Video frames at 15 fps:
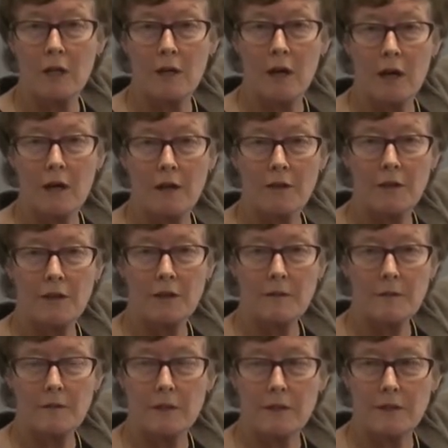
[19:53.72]
uh, the,
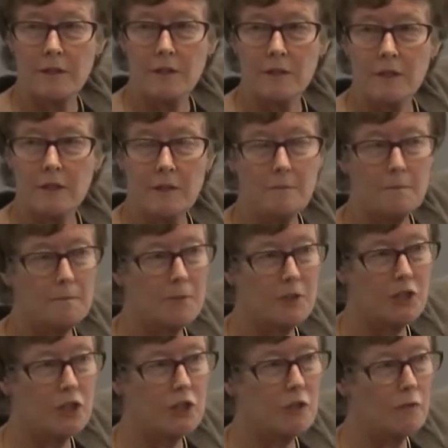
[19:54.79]
the, the
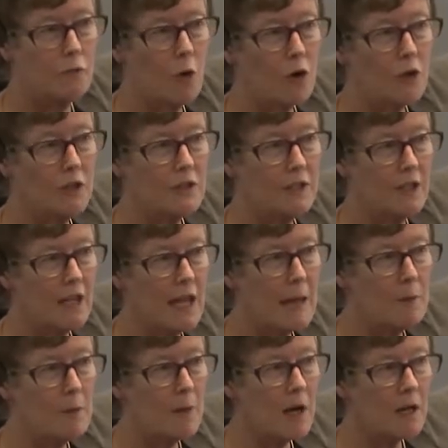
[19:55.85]
position of workers in the
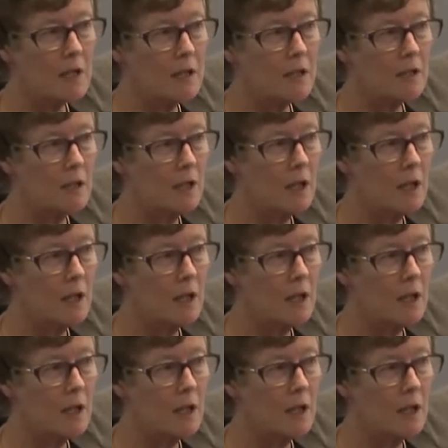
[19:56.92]
labour market.